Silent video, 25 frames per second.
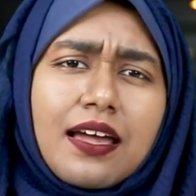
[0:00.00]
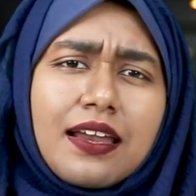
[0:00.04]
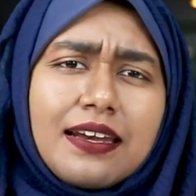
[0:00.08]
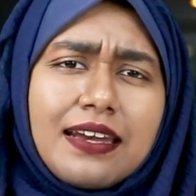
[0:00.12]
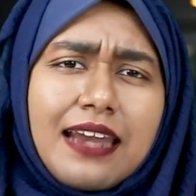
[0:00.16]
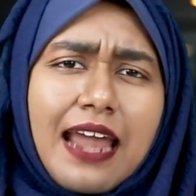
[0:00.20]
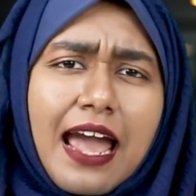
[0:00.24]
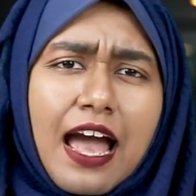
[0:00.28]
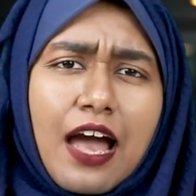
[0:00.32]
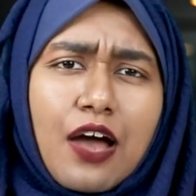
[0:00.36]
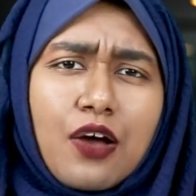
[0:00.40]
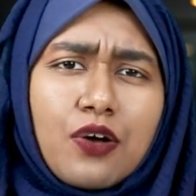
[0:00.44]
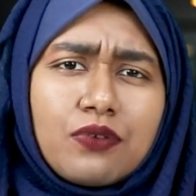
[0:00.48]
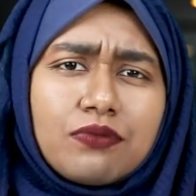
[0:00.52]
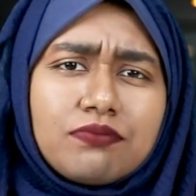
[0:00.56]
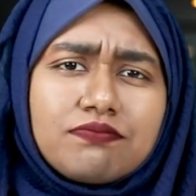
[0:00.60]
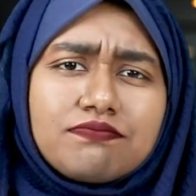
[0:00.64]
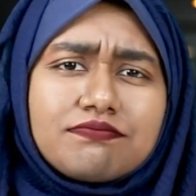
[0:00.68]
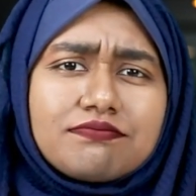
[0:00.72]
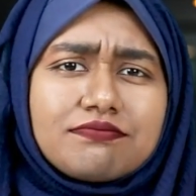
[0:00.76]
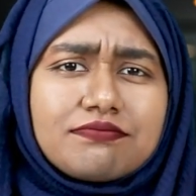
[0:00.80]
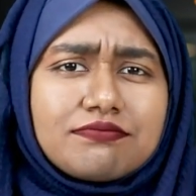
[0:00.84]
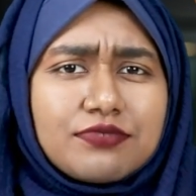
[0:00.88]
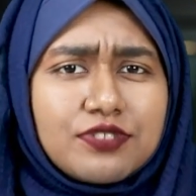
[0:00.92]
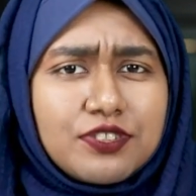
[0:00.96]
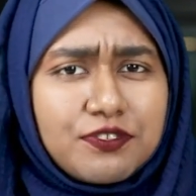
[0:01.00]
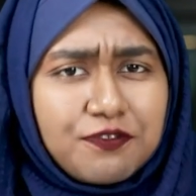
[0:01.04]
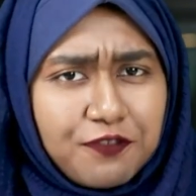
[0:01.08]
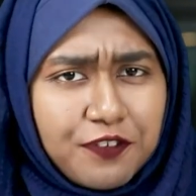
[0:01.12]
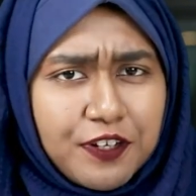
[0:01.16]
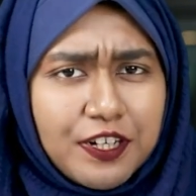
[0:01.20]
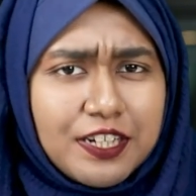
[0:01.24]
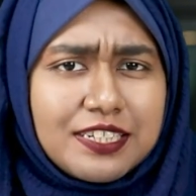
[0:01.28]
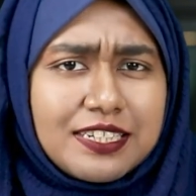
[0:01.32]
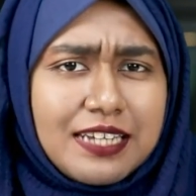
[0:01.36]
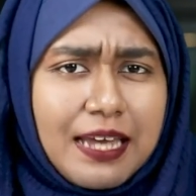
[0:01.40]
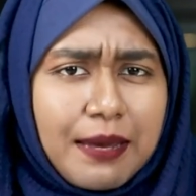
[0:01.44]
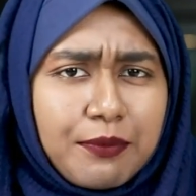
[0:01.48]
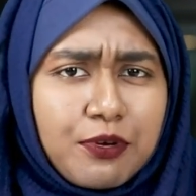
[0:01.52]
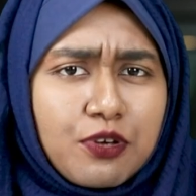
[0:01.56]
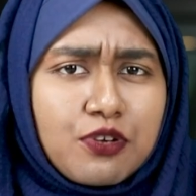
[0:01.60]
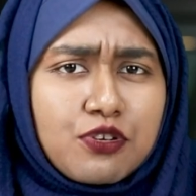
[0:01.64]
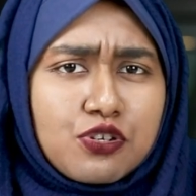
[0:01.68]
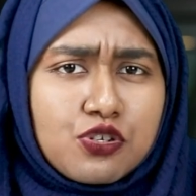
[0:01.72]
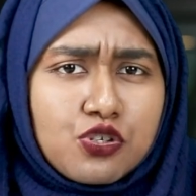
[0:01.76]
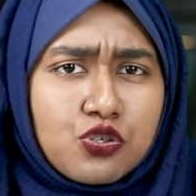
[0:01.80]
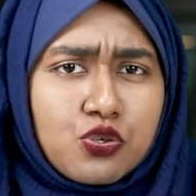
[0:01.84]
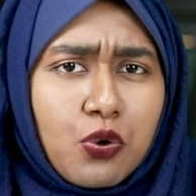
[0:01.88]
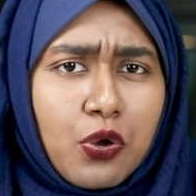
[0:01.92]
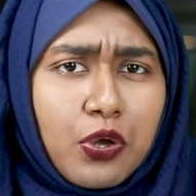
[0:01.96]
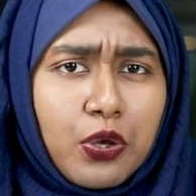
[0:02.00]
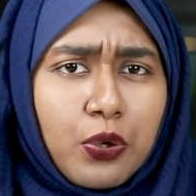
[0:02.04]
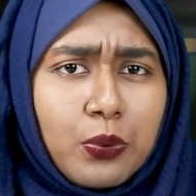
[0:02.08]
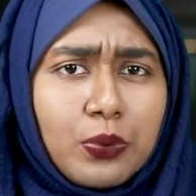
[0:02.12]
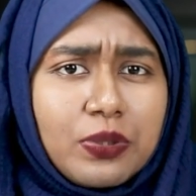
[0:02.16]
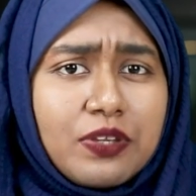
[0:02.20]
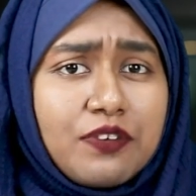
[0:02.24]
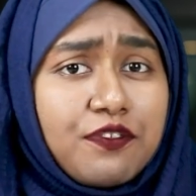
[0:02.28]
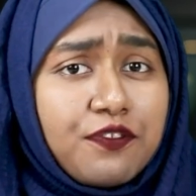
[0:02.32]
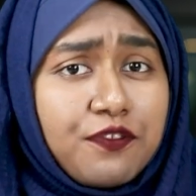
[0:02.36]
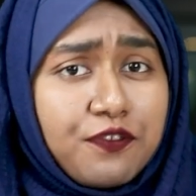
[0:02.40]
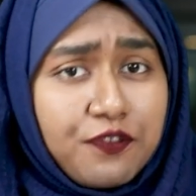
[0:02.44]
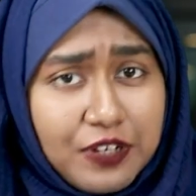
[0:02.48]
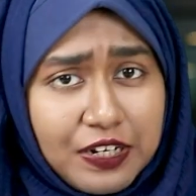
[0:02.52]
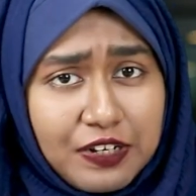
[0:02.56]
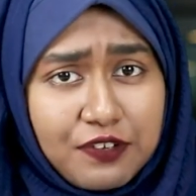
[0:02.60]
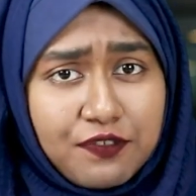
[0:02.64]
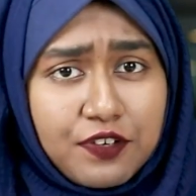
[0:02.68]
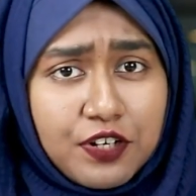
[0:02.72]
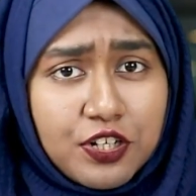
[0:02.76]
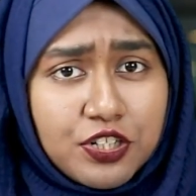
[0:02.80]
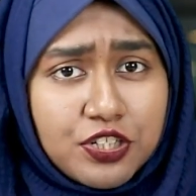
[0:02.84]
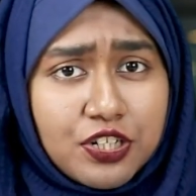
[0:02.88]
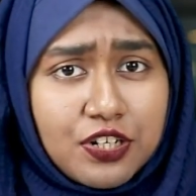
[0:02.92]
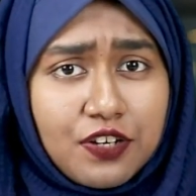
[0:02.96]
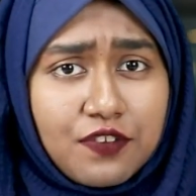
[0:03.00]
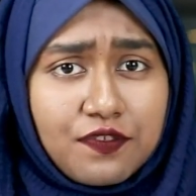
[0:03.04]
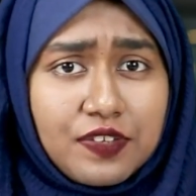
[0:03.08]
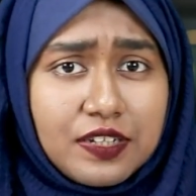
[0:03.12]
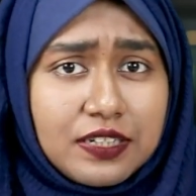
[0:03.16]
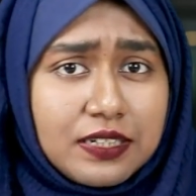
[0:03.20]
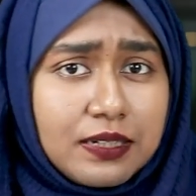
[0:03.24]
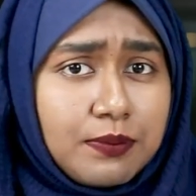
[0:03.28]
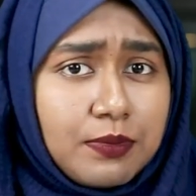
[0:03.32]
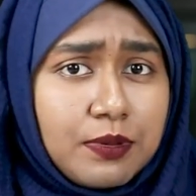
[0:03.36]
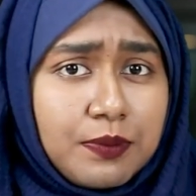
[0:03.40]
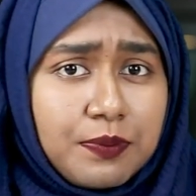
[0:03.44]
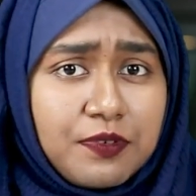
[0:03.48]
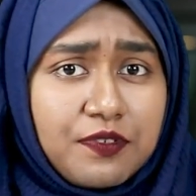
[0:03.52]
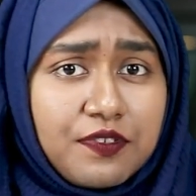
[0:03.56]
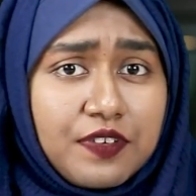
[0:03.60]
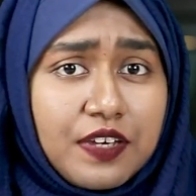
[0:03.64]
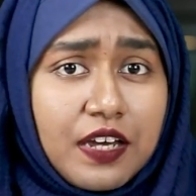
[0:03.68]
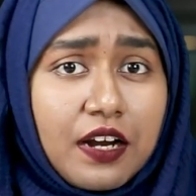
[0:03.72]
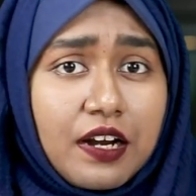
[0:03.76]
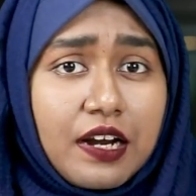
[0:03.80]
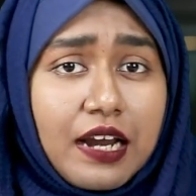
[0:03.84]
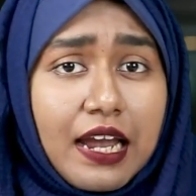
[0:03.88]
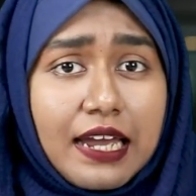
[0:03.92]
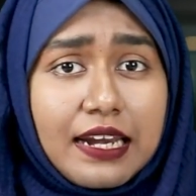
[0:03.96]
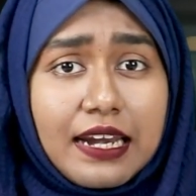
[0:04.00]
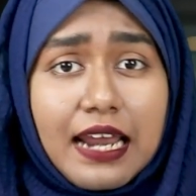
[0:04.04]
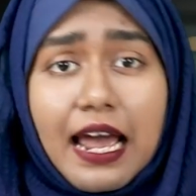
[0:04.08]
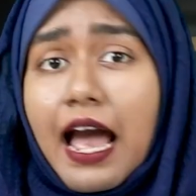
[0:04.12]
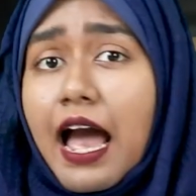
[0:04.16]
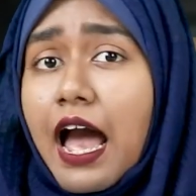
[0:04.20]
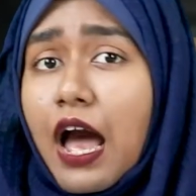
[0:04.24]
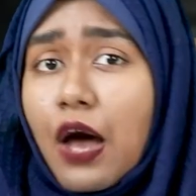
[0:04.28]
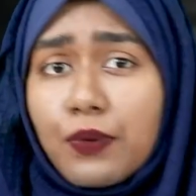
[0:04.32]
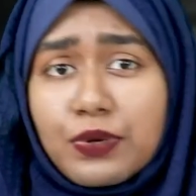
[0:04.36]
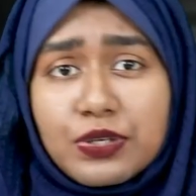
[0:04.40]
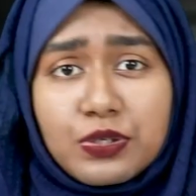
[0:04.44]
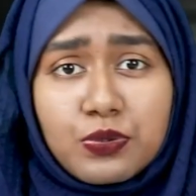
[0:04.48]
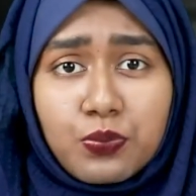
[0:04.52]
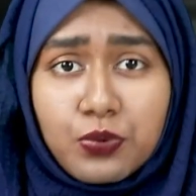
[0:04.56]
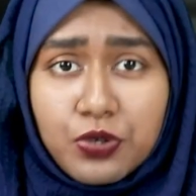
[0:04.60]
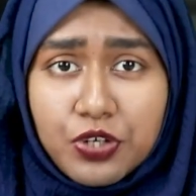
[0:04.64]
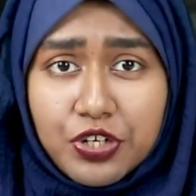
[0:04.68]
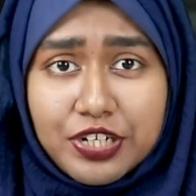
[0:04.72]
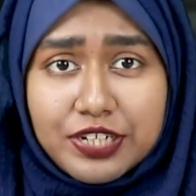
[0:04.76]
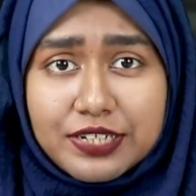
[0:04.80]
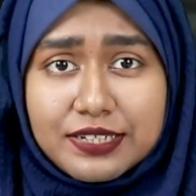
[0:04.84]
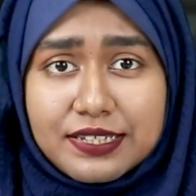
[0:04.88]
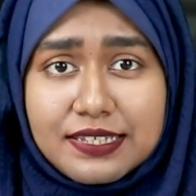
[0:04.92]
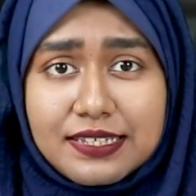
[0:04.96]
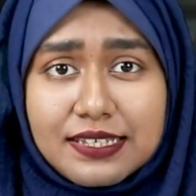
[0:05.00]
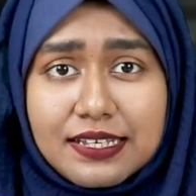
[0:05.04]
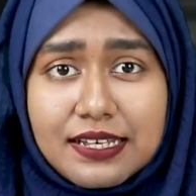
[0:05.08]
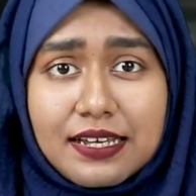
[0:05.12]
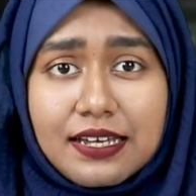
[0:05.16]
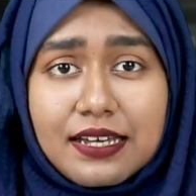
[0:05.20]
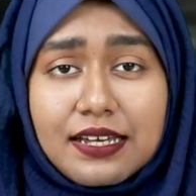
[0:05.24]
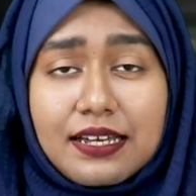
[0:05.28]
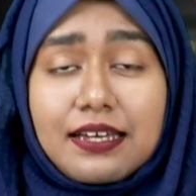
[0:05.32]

Now, first I'm going to show you the free version of the WPVR and how it works.